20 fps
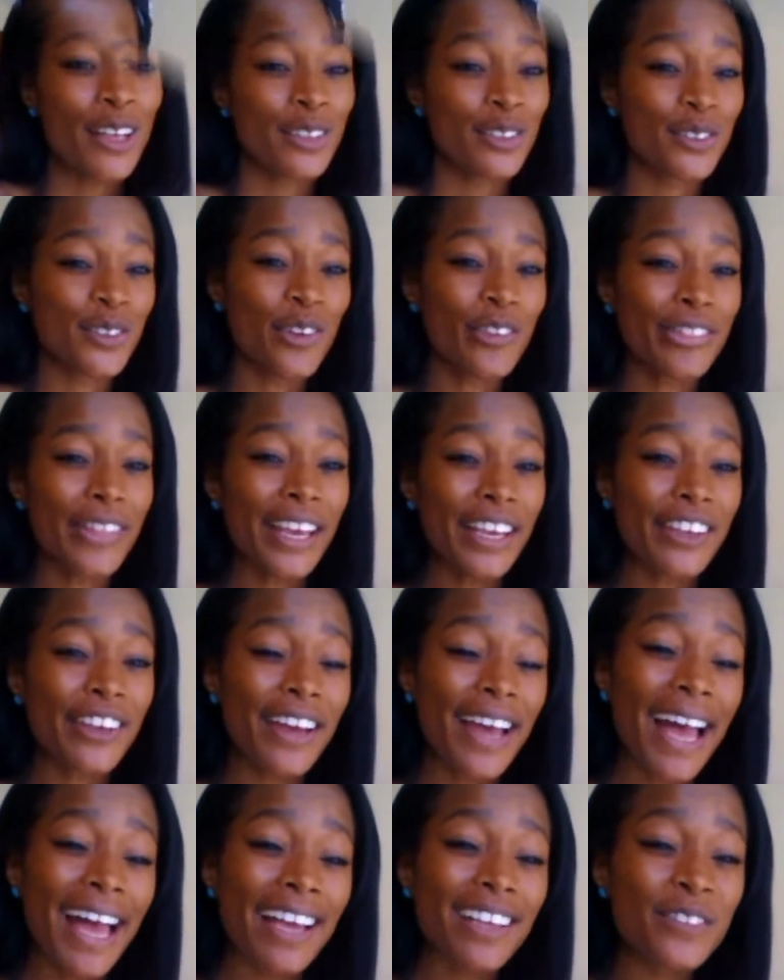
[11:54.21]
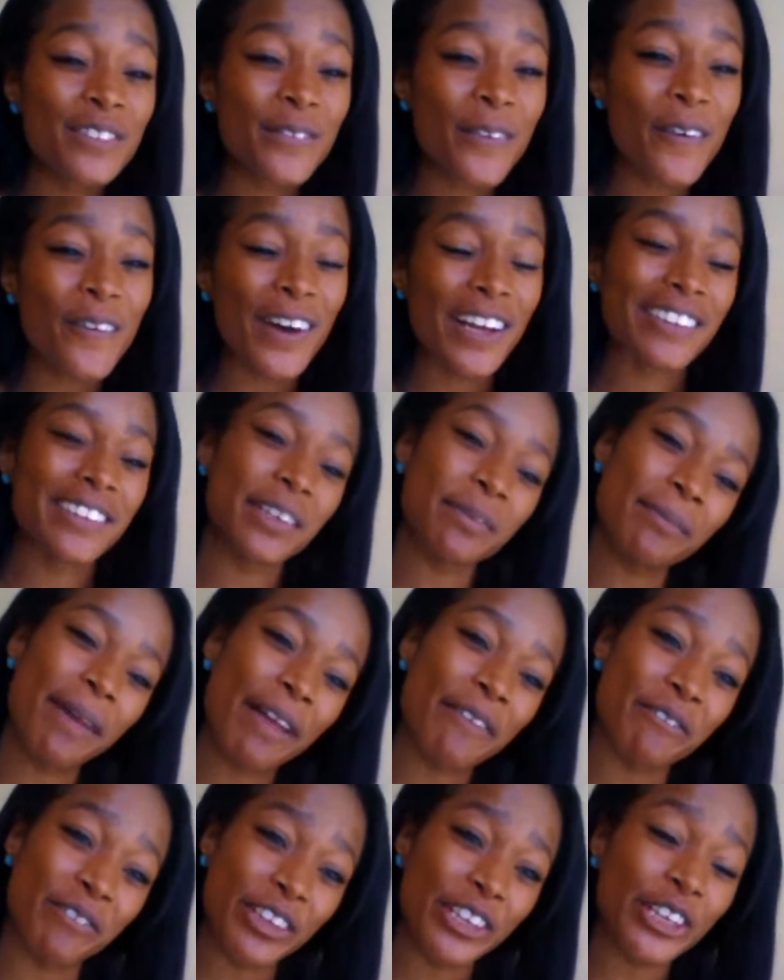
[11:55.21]
so thank you guys for watching my
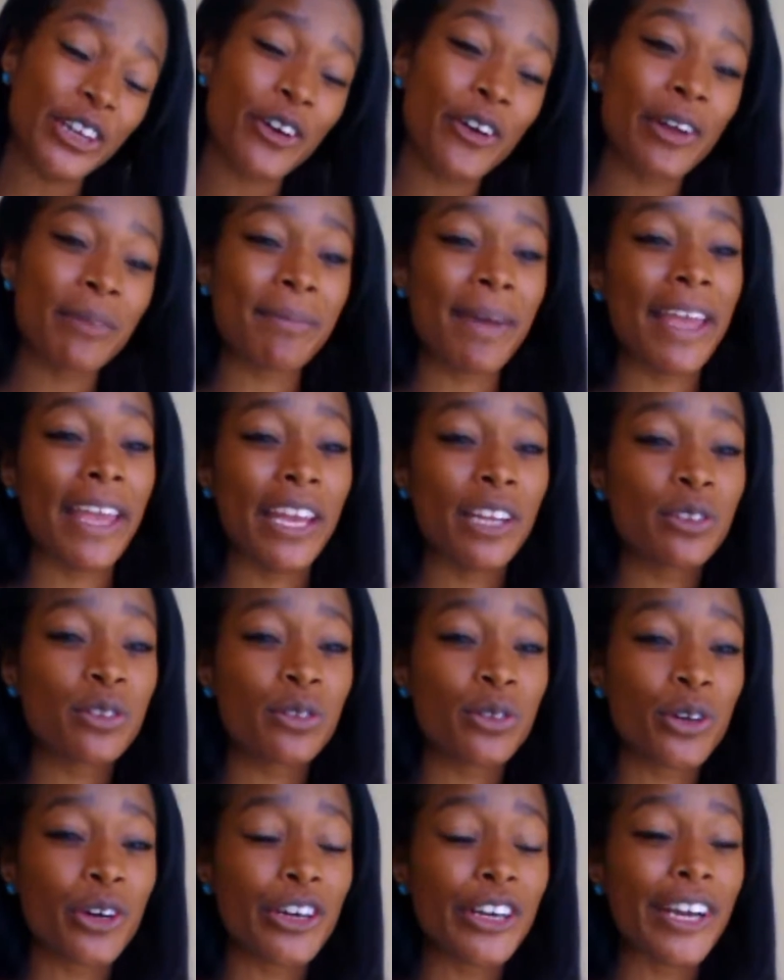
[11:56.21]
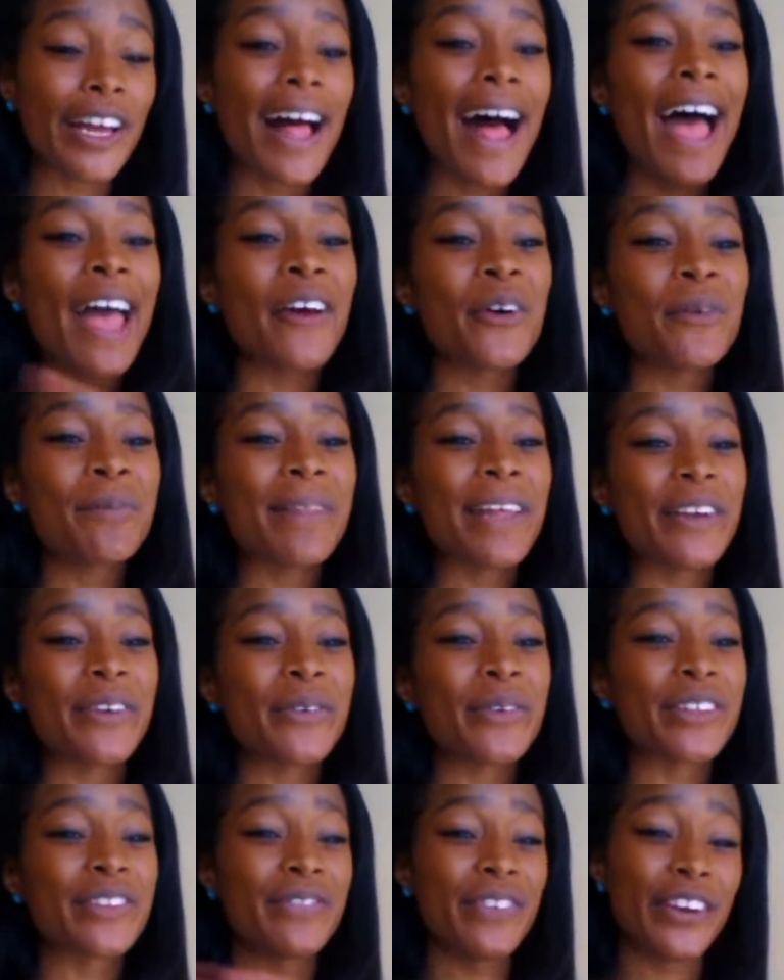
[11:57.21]
video and my hair tutorial. I hope that it
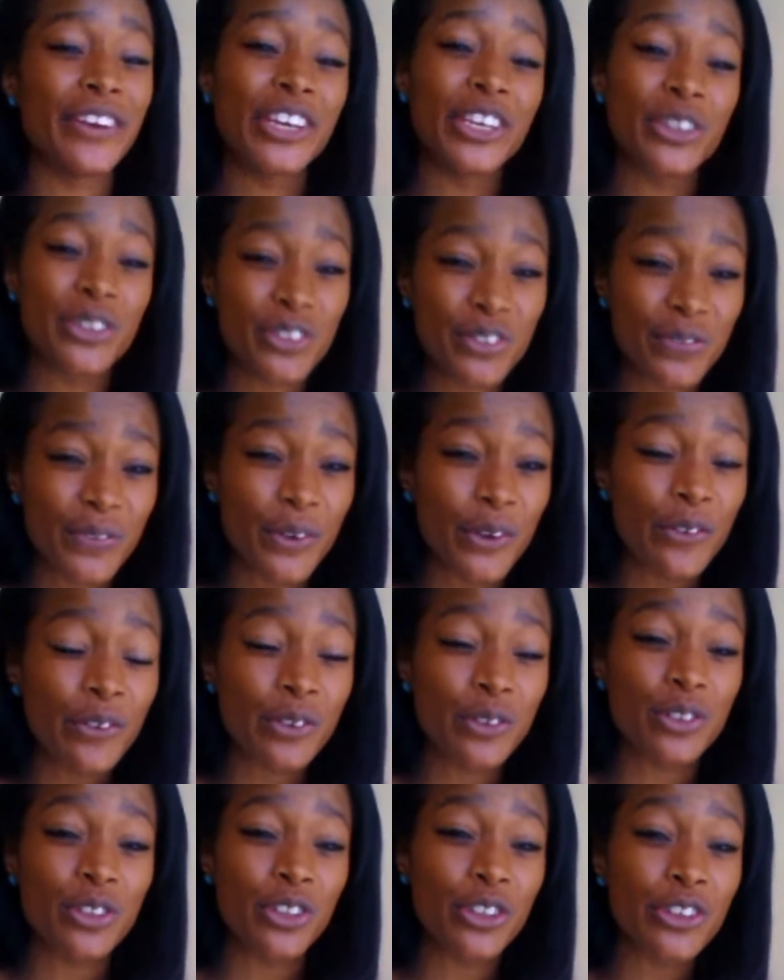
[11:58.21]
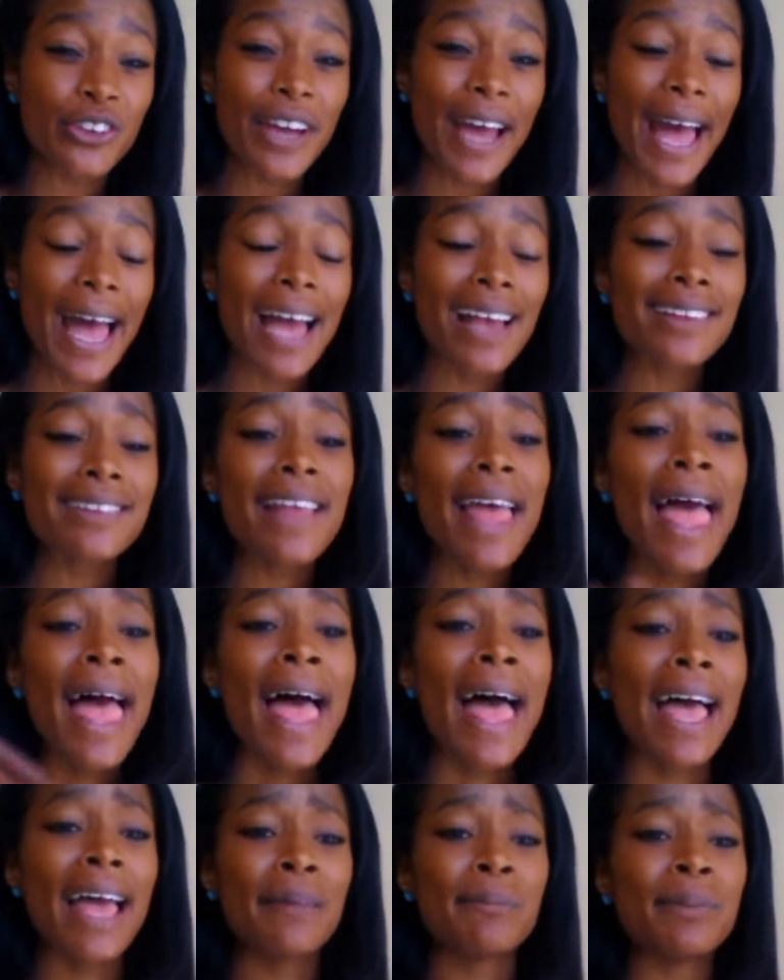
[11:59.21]
was very useful to you guys.
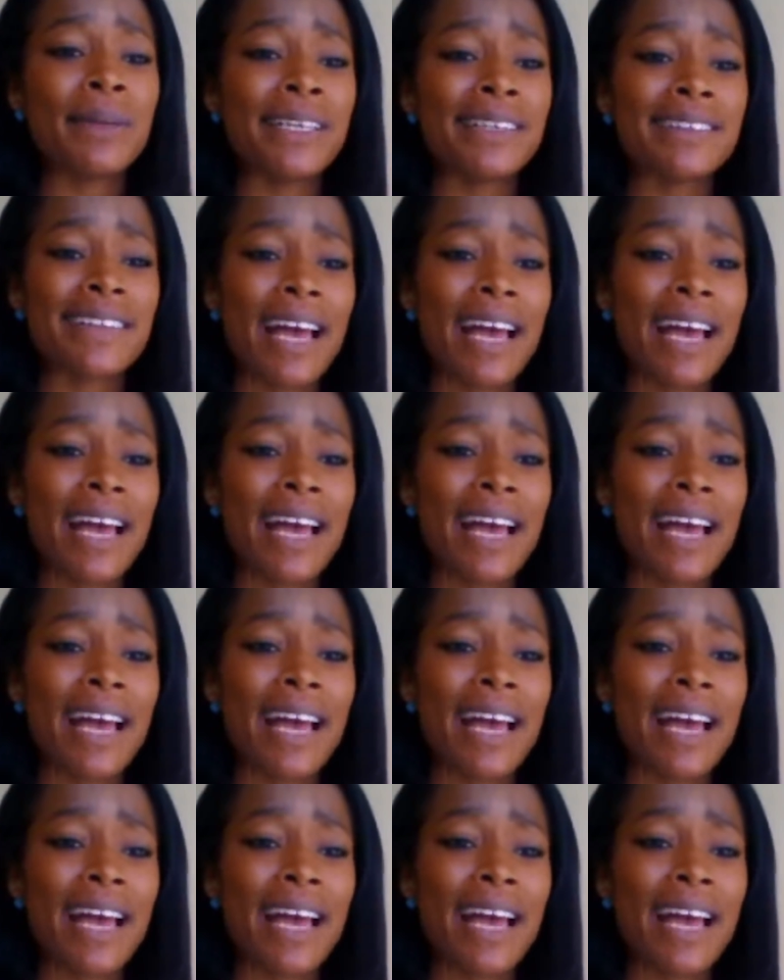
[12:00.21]
And please